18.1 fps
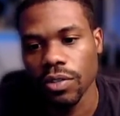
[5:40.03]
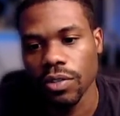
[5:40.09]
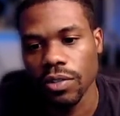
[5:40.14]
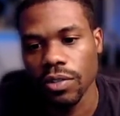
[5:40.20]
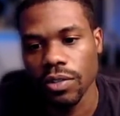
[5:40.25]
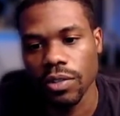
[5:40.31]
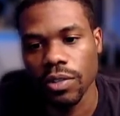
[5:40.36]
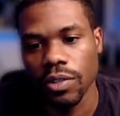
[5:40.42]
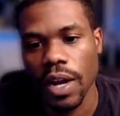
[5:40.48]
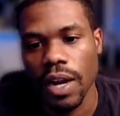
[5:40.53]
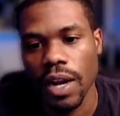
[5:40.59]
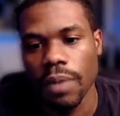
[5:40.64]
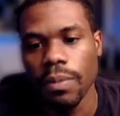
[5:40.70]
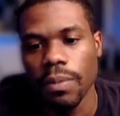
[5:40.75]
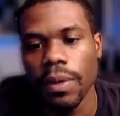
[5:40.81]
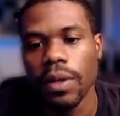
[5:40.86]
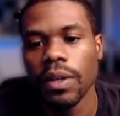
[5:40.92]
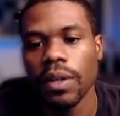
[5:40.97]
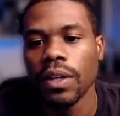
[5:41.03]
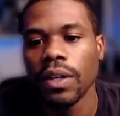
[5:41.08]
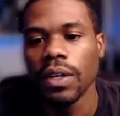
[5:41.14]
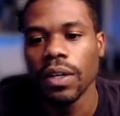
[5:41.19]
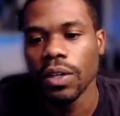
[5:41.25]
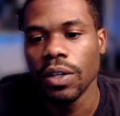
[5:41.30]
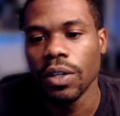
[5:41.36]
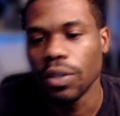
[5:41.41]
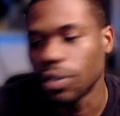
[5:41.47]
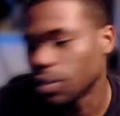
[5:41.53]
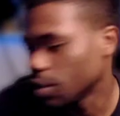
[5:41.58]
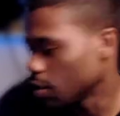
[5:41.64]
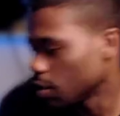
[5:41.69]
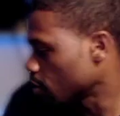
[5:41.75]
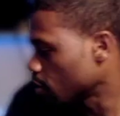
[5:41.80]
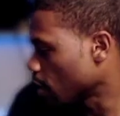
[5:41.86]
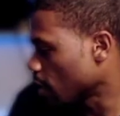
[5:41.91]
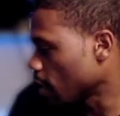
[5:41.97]
try to,
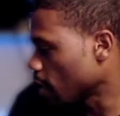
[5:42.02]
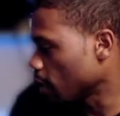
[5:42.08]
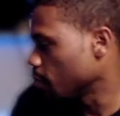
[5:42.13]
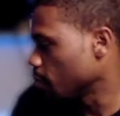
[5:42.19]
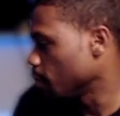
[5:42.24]
like,